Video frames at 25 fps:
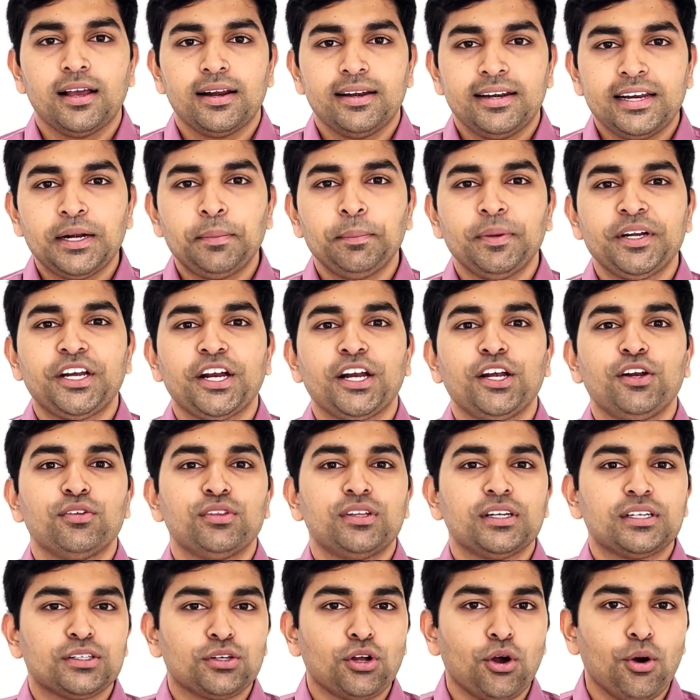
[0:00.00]
Let me tell you
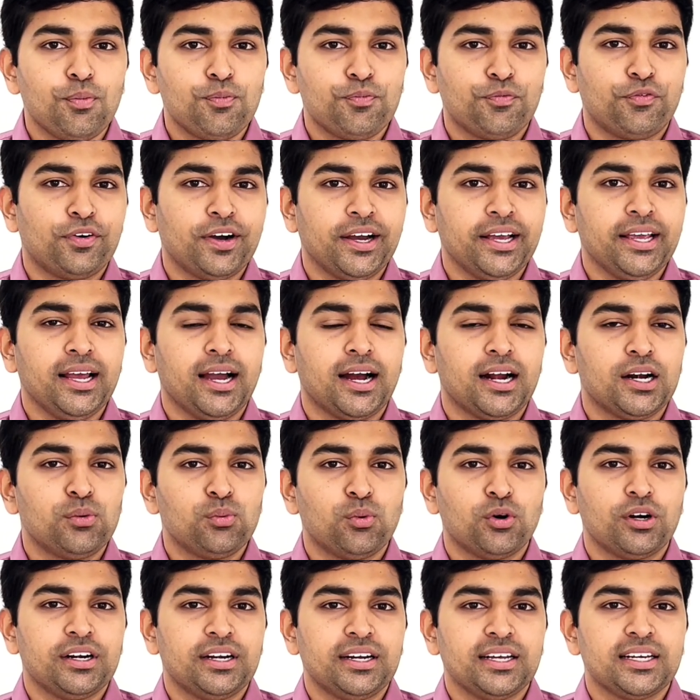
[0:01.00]
the top 5
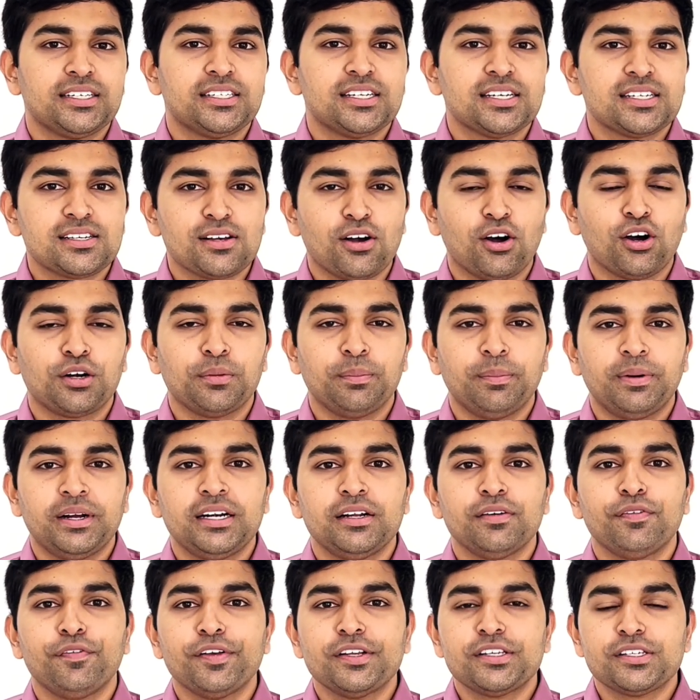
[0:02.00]
advantages or
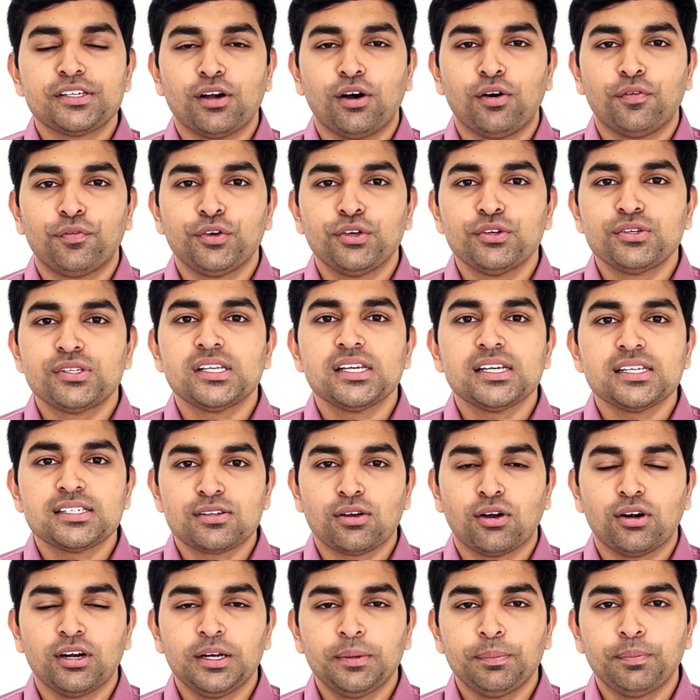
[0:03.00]
benefits of using
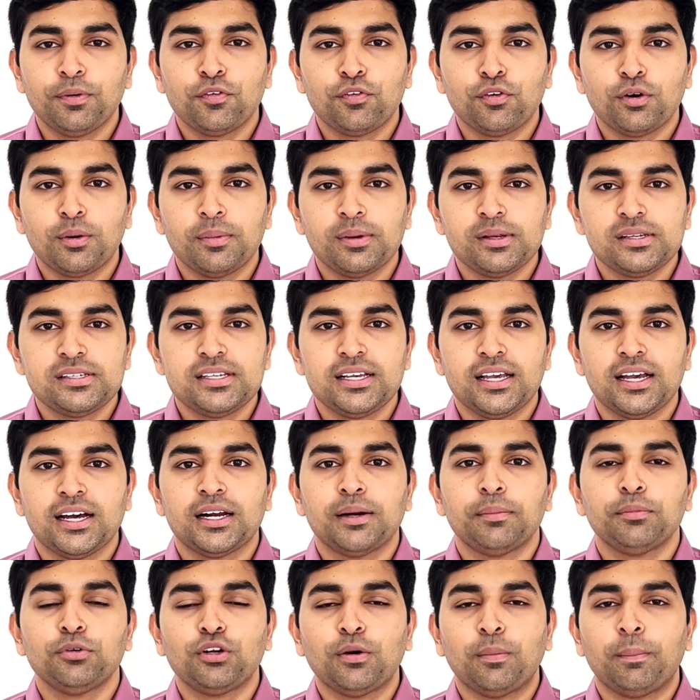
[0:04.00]
Solid Performers
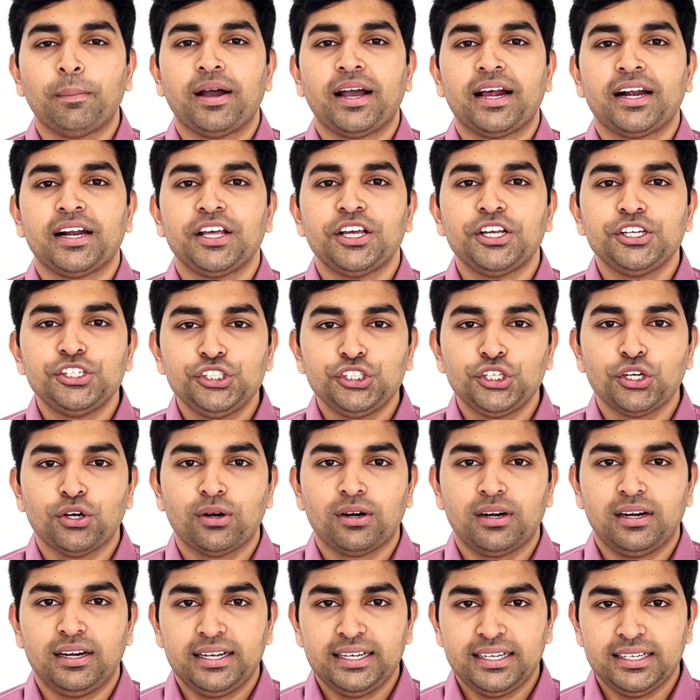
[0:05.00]
CRM to manage
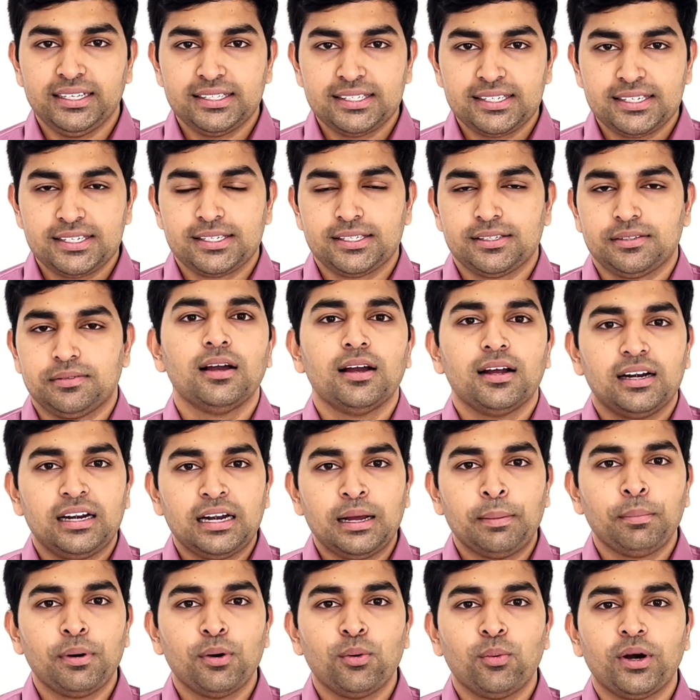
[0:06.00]
your leads.
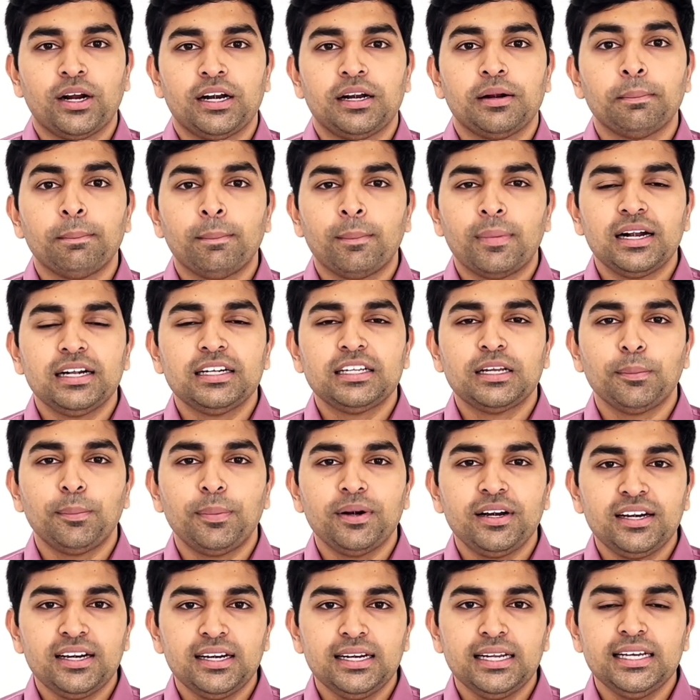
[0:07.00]
Number 1. Multiple
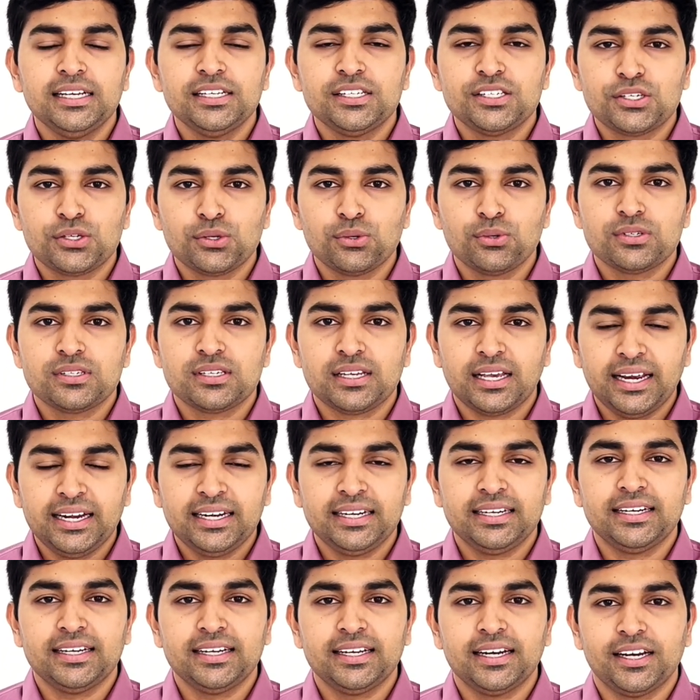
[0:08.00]
lead source
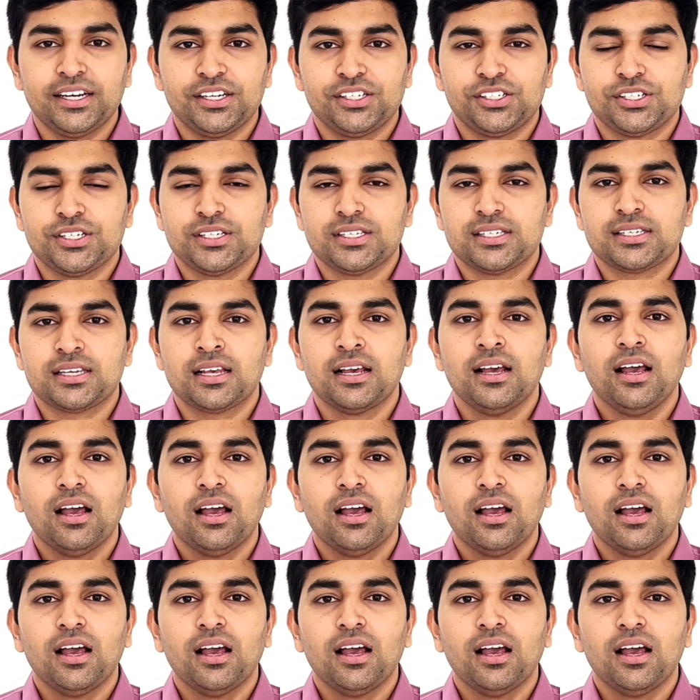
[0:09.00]
integrations.